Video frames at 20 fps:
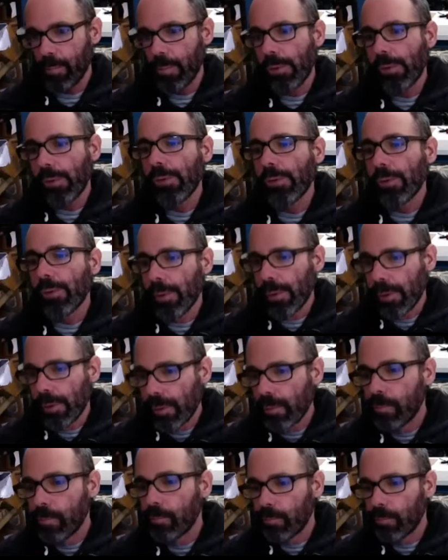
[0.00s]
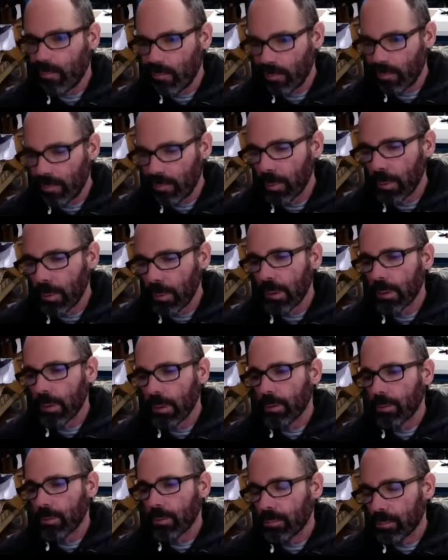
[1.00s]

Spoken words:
Okay, get the row in